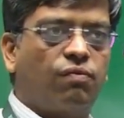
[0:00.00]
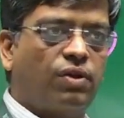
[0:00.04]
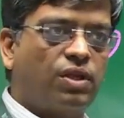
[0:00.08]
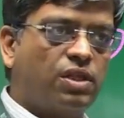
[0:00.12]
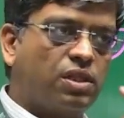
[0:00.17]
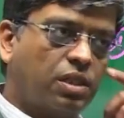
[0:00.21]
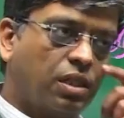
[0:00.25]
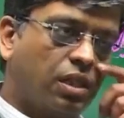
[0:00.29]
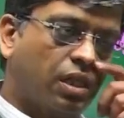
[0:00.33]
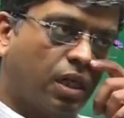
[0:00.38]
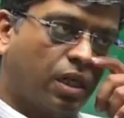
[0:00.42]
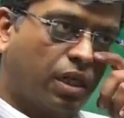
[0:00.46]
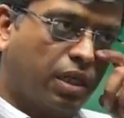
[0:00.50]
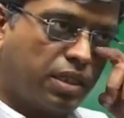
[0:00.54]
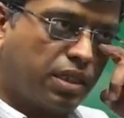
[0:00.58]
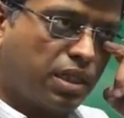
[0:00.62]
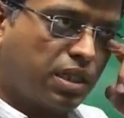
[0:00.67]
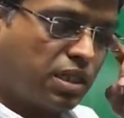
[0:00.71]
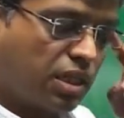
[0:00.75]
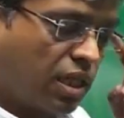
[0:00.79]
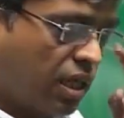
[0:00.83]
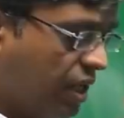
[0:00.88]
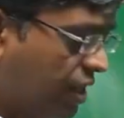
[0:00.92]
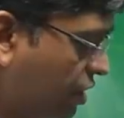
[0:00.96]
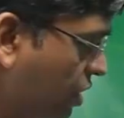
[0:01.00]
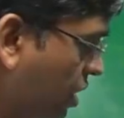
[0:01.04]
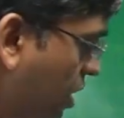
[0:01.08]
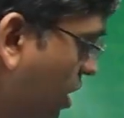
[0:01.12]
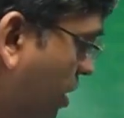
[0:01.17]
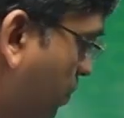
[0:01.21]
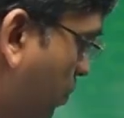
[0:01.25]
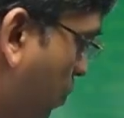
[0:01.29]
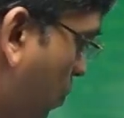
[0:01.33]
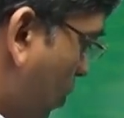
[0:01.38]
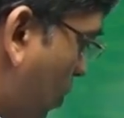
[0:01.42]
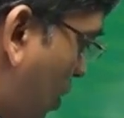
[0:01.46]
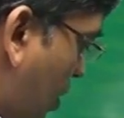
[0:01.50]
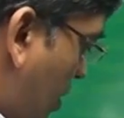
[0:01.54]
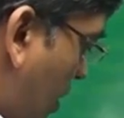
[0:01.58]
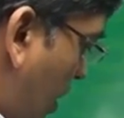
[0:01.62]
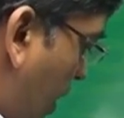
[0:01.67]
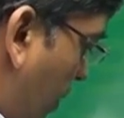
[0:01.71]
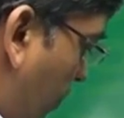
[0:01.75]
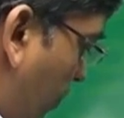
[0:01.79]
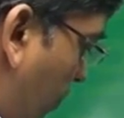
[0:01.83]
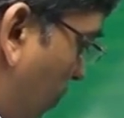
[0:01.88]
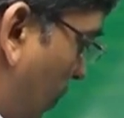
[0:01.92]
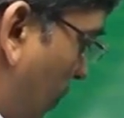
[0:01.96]
which the disease condition is progressing.
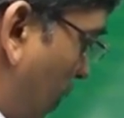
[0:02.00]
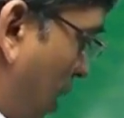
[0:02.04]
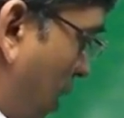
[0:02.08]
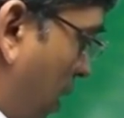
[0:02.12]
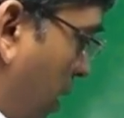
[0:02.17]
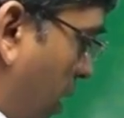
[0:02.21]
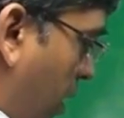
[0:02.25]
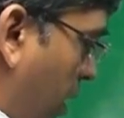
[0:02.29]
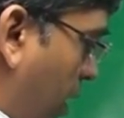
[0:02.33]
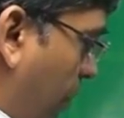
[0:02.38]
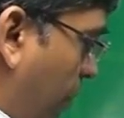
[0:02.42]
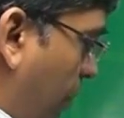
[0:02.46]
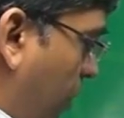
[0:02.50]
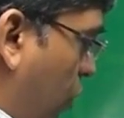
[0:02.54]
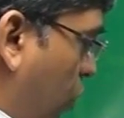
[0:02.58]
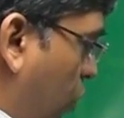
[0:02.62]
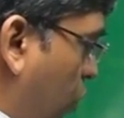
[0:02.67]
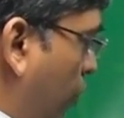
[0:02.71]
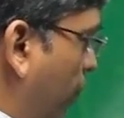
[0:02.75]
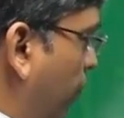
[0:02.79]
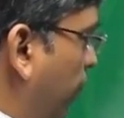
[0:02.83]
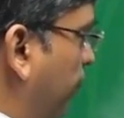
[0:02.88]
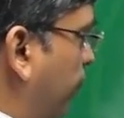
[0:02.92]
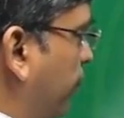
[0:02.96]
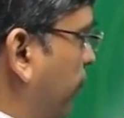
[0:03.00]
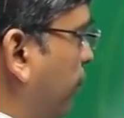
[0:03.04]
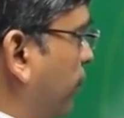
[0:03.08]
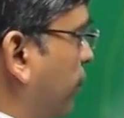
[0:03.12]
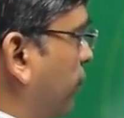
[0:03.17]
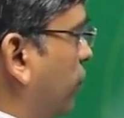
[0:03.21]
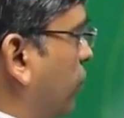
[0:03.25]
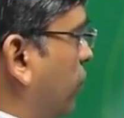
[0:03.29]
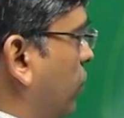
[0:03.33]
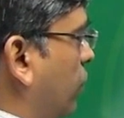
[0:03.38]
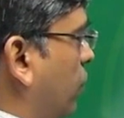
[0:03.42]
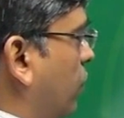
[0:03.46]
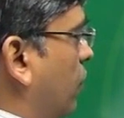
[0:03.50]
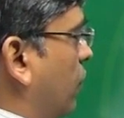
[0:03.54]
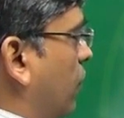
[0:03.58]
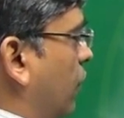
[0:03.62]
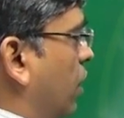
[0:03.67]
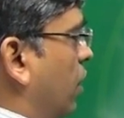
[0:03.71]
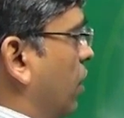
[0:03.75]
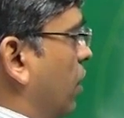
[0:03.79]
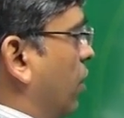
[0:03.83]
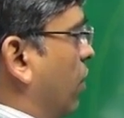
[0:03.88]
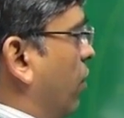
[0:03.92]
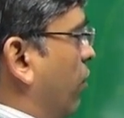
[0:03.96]
Number 2,
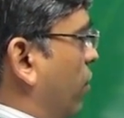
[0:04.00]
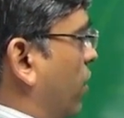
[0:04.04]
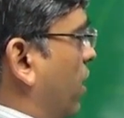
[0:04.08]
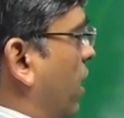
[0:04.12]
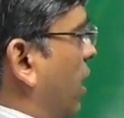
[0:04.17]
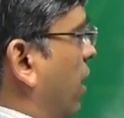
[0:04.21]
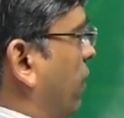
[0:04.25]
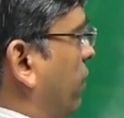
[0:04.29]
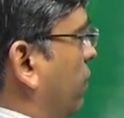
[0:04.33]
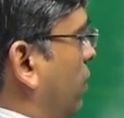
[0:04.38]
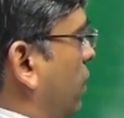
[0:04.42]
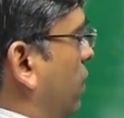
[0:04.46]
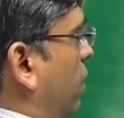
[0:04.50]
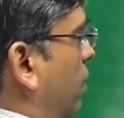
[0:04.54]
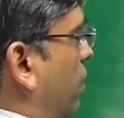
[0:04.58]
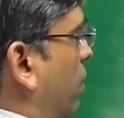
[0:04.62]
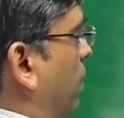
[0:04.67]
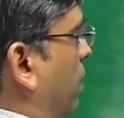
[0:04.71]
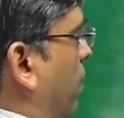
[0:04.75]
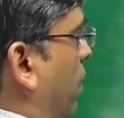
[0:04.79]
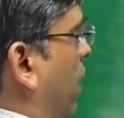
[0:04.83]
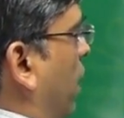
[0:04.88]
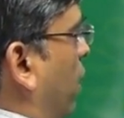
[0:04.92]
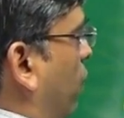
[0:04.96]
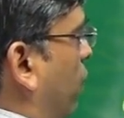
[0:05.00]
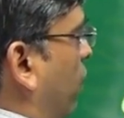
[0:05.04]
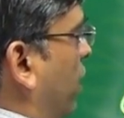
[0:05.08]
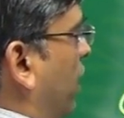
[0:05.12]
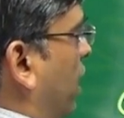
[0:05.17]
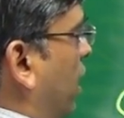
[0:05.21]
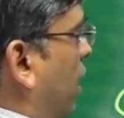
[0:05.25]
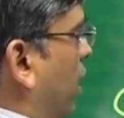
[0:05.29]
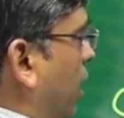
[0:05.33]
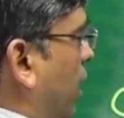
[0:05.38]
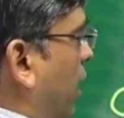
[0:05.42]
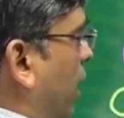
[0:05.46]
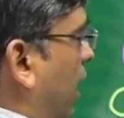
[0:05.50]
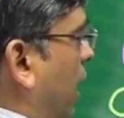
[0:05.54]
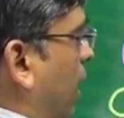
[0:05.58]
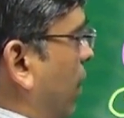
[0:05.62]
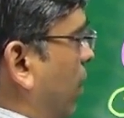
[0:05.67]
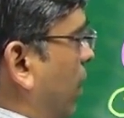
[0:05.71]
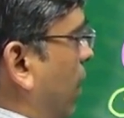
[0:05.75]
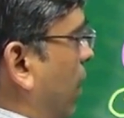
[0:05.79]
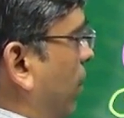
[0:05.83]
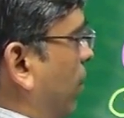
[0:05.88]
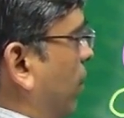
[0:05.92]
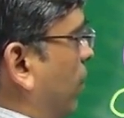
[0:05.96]
we have Bryonia
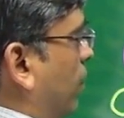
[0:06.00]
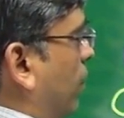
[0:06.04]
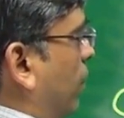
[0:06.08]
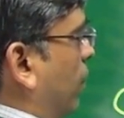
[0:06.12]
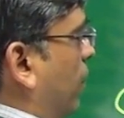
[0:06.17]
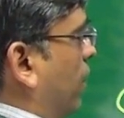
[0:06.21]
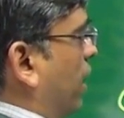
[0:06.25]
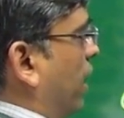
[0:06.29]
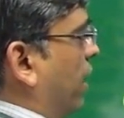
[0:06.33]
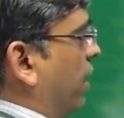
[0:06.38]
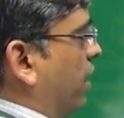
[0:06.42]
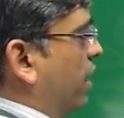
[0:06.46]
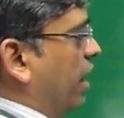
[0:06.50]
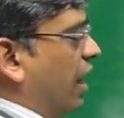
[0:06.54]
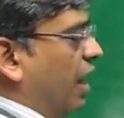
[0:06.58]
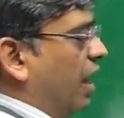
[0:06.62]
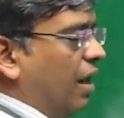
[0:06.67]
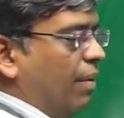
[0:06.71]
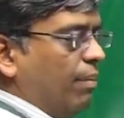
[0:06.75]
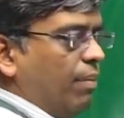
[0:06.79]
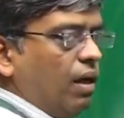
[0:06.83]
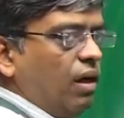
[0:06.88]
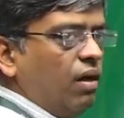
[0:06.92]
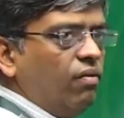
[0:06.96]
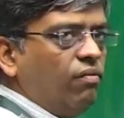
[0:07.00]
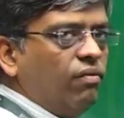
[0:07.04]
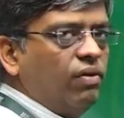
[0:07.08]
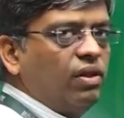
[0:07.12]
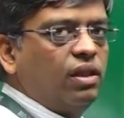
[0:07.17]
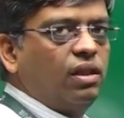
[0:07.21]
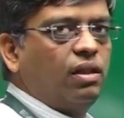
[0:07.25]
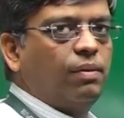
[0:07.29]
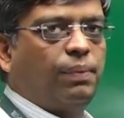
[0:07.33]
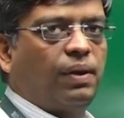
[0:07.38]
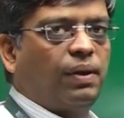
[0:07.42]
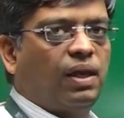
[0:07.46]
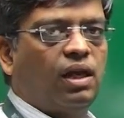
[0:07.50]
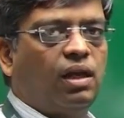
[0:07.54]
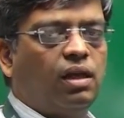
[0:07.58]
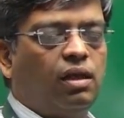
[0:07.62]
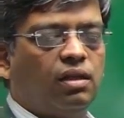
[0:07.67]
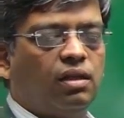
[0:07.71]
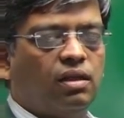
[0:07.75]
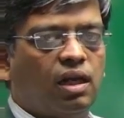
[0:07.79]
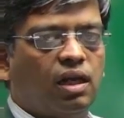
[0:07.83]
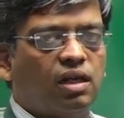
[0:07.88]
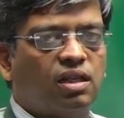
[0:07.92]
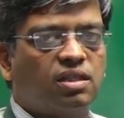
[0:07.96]
alba, when the pain
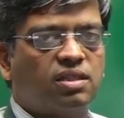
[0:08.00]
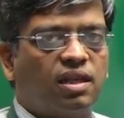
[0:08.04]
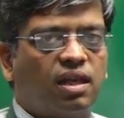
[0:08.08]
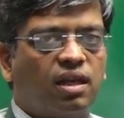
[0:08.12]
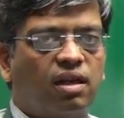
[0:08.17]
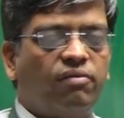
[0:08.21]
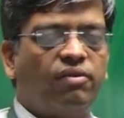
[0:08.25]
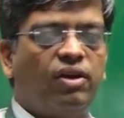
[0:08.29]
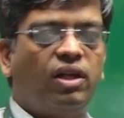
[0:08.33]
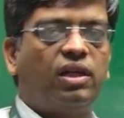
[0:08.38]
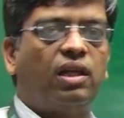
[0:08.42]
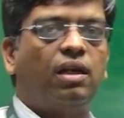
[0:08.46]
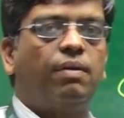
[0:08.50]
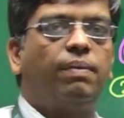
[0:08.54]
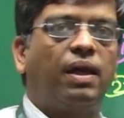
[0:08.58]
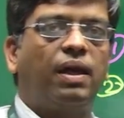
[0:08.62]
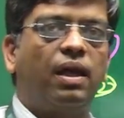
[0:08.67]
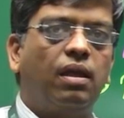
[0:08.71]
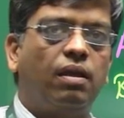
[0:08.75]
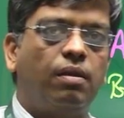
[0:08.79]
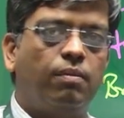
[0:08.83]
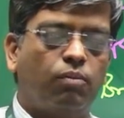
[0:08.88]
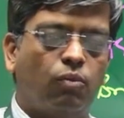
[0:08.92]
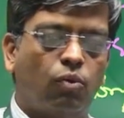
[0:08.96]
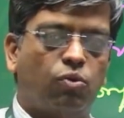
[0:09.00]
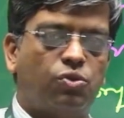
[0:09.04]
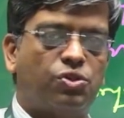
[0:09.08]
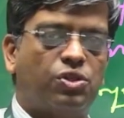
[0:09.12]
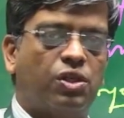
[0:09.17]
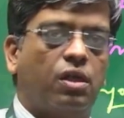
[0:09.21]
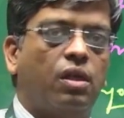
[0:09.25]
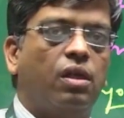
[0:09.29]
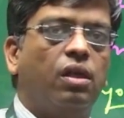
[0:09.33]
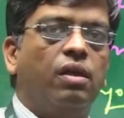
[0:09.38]
that is aggravated by motion.